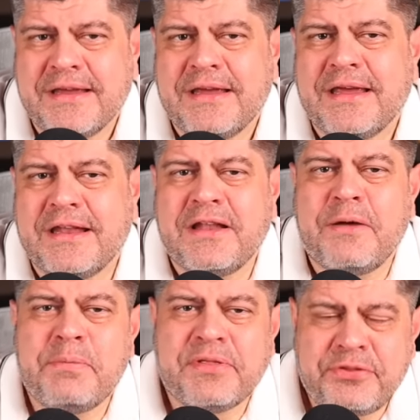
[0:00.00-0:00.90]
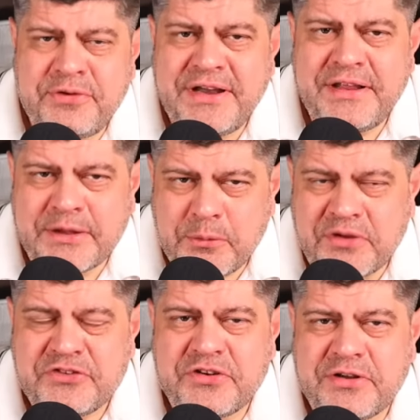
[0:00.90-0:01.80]
And number three, the
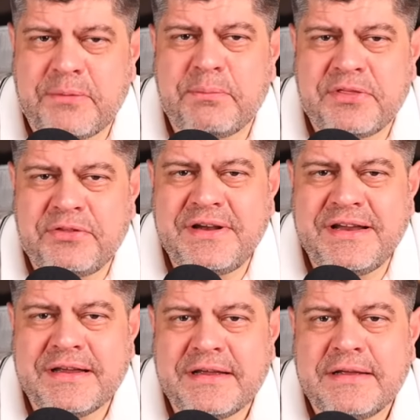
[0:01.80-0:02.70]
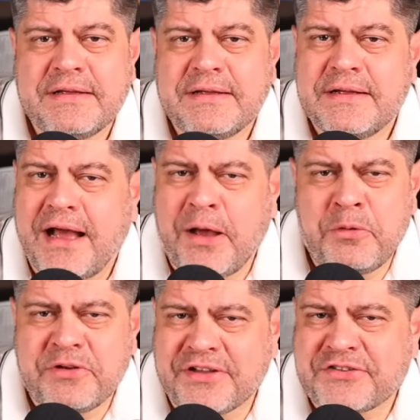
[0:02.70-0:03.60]
question number three, I
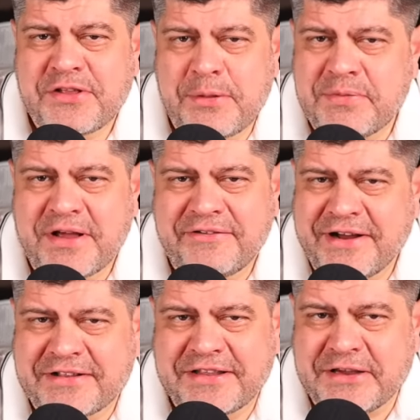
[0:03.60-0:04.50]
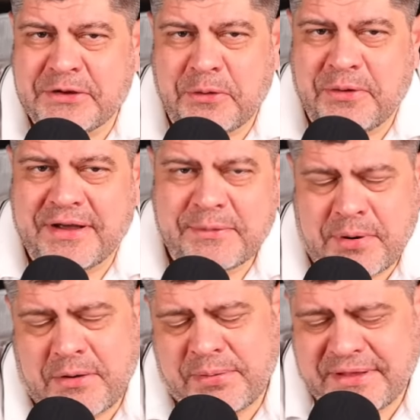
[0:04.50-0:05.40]
would ask them directly, you know,
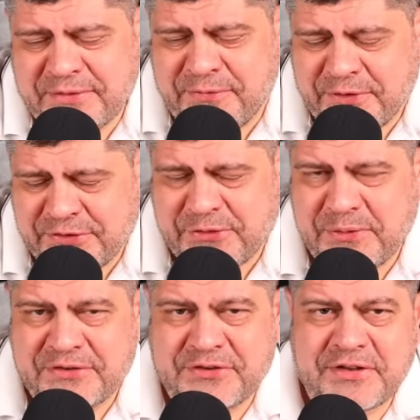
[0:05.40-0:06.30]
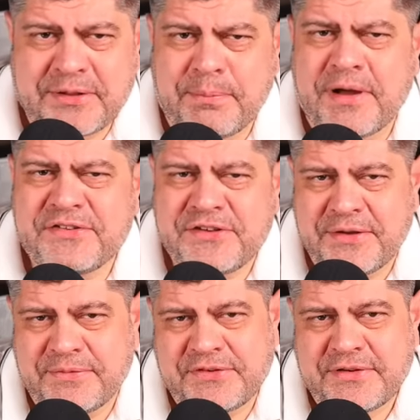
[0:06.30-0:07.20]
probably the first question, the
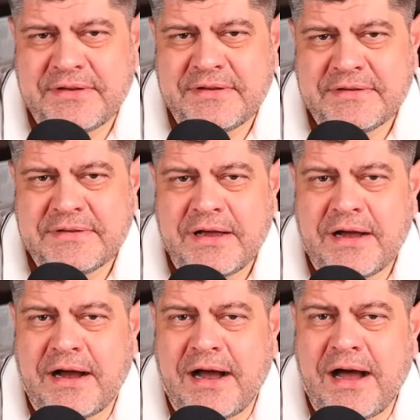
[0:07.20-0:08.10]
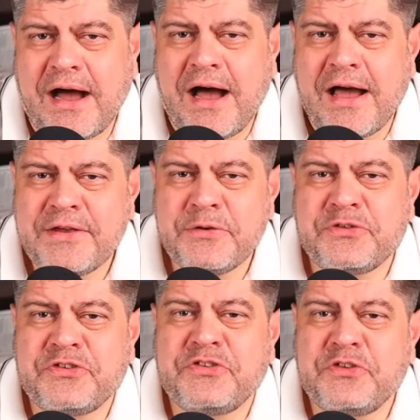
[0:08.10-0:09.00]
Basievs, are you
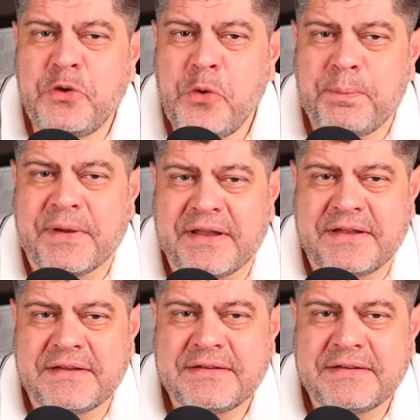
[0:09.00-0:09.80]
stupid?